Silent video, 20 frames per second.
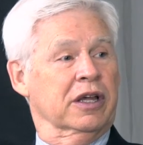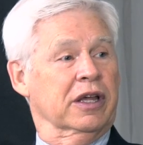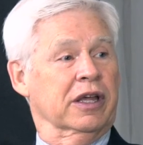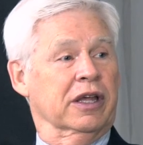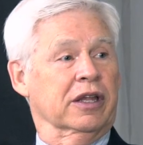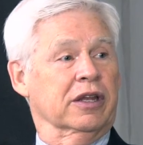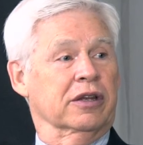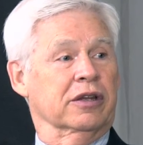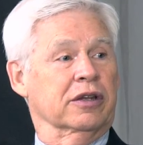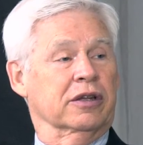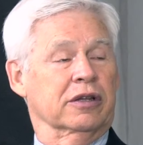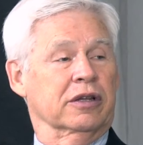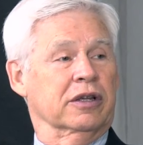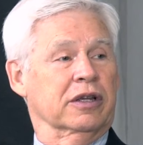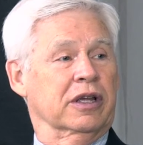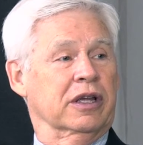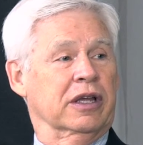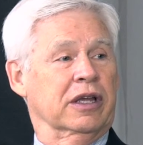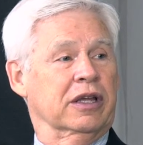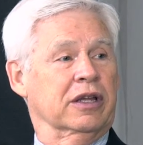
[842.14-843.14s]
and
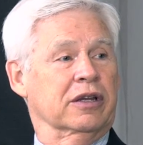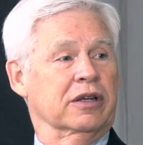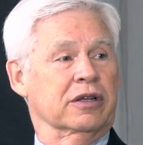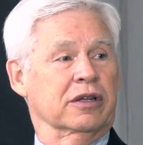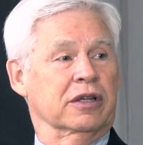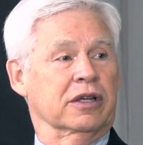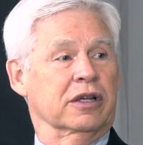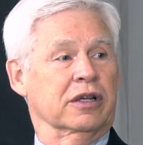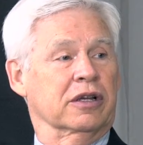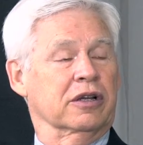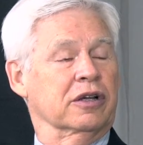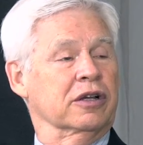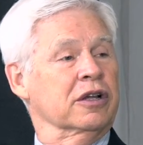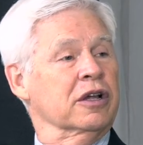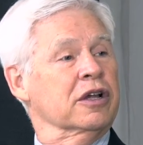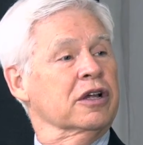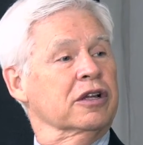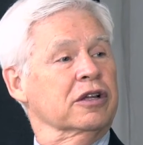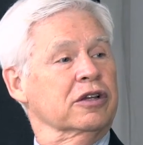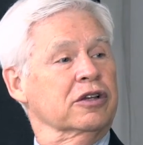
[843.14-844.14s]

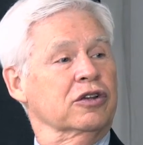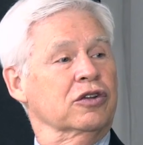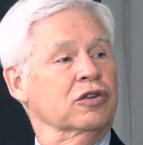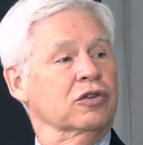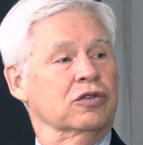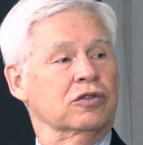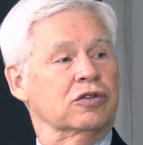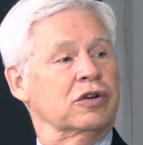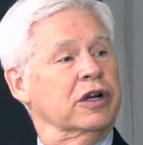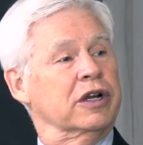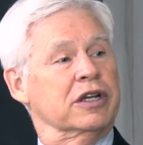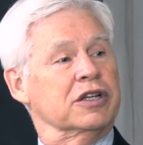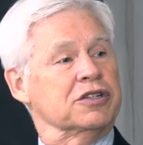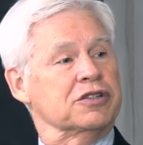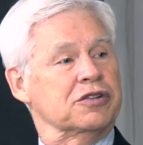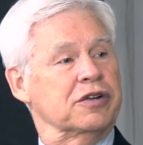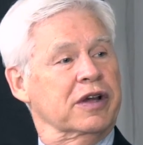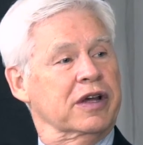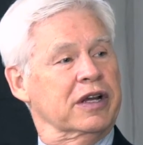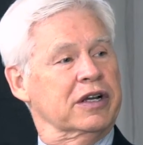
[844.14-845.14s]
new trading
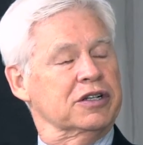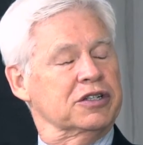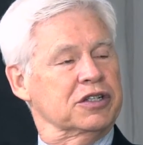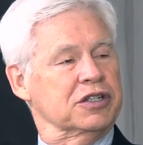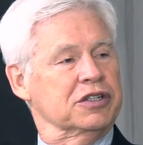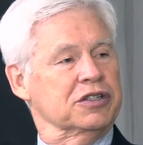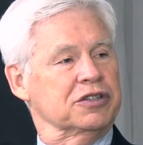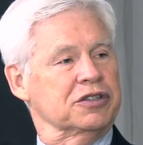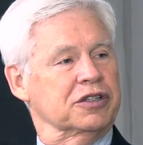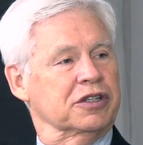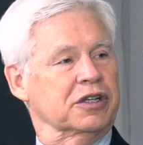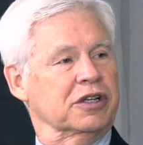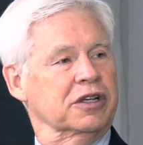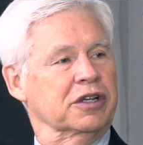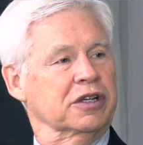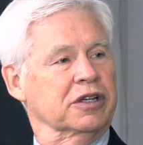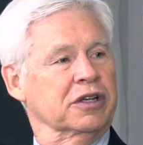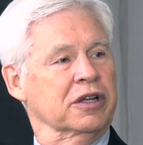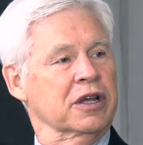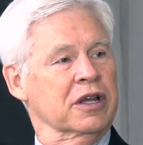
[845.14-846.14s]
strategies that
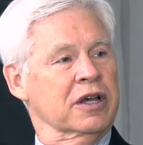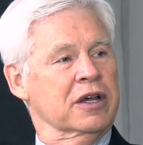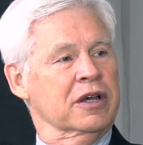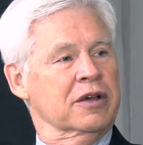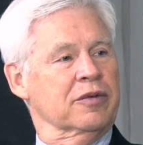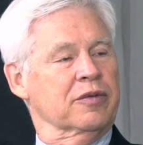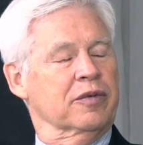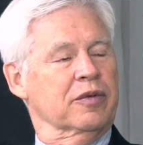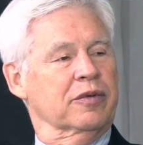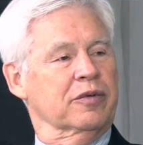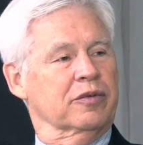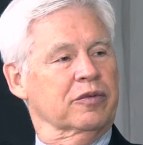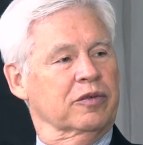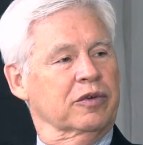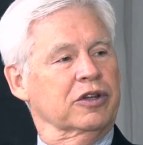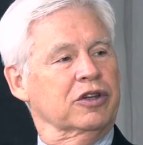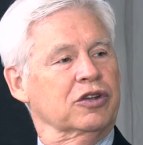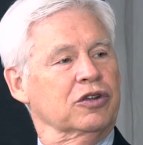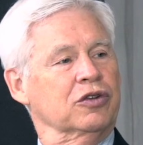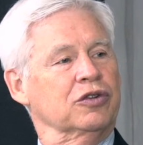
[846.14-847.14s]
can
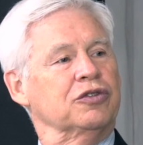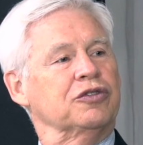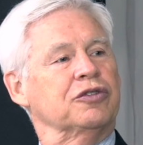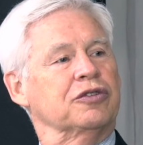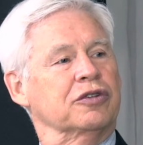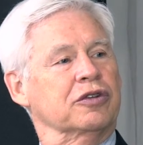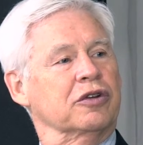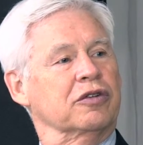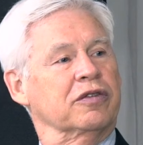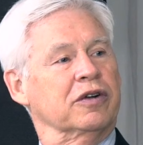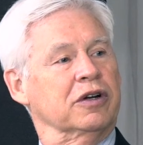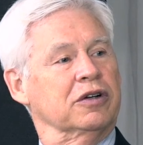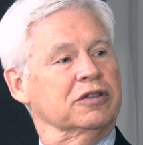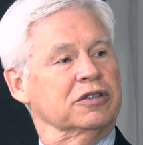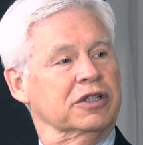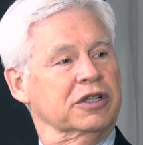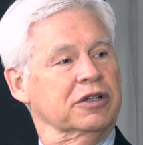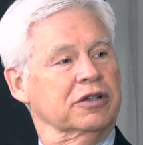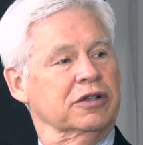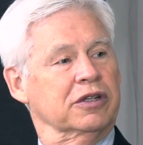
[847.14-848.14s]
reduce your
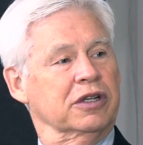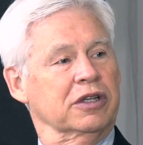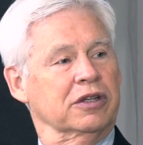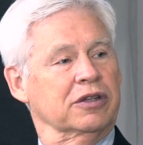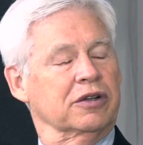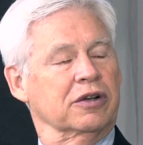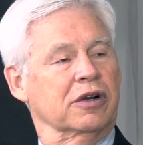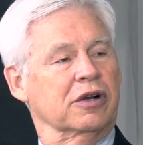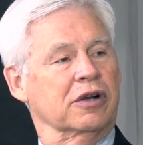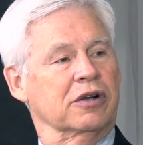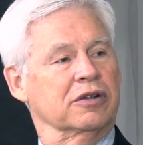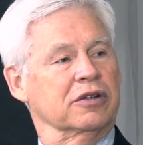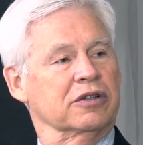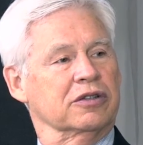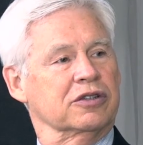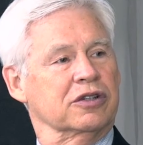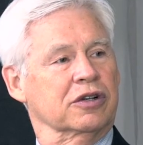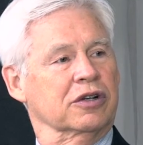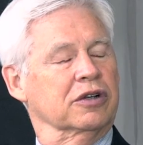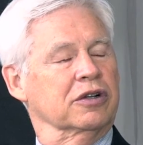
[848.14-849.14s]
volatility. There
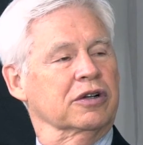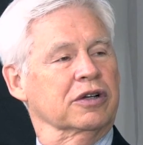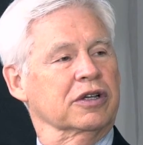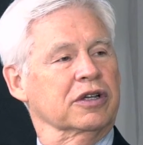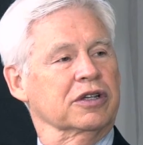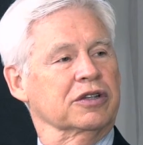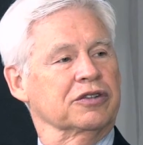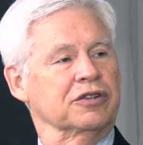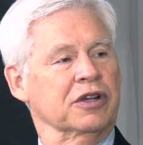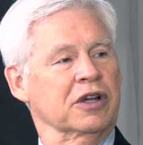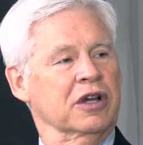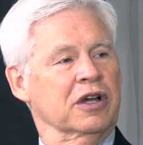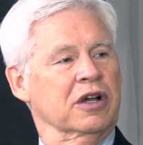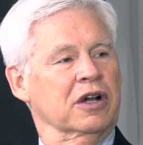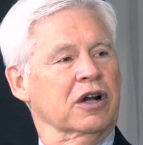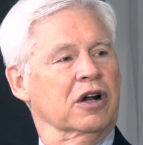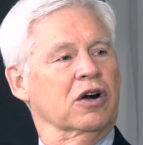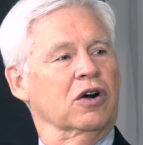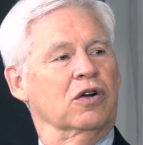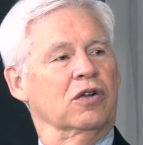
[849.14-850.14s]
certainly is
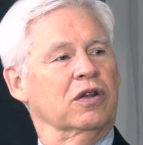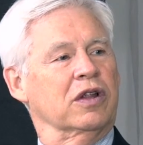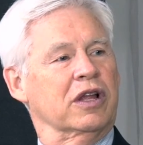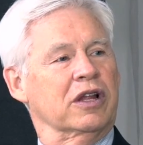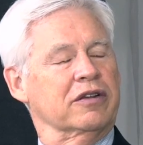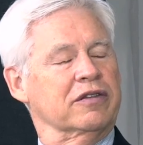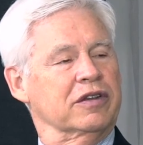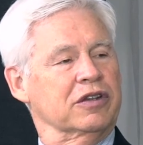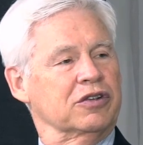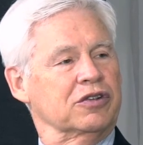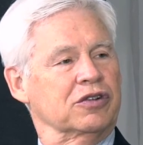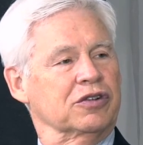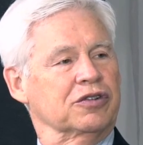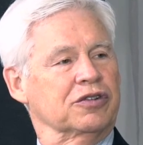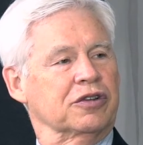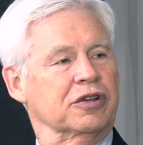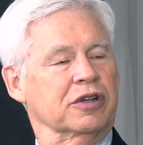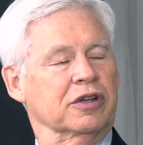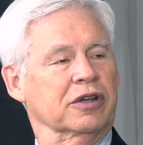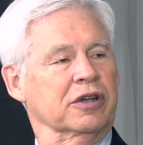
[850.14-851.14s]
a whole lot of
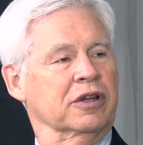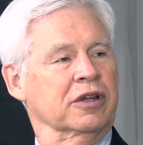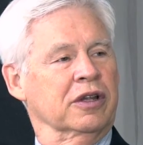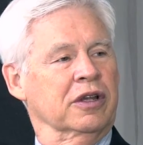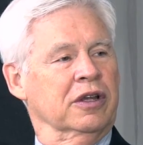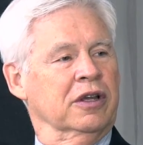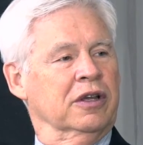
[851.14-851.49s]
interest in